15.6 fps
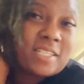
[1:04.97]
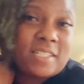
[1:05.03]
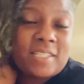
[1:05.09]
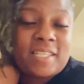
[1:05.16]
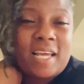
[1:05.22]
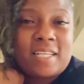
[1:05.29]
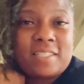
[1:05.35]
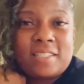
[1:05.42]

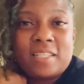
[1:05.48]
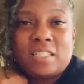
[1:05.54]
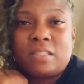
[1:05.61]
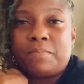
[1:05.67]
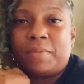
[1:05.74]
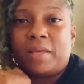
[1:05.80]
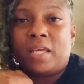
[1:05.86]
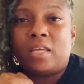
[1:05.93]
Yes, it's
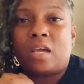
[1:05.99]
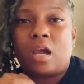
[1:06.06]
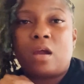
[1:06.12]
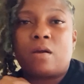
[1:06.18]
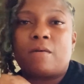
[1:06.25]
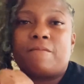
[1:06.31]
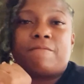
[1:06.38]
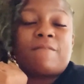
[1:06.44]
me, your
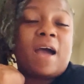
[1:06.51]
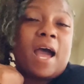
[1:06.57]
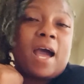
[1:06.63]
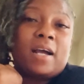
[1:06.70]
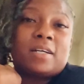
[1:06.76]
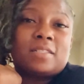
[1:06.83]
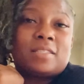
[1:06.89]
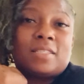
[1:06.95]
girl
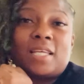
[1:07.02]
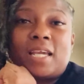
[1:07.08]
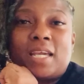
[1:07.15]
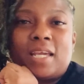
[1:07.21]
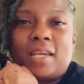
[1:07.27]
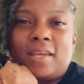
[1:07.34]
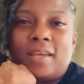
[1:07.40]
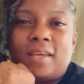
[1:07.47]

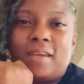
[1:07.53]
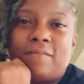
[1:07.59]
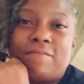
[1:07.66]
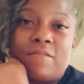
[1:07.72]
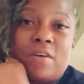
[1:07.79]
Foxxy.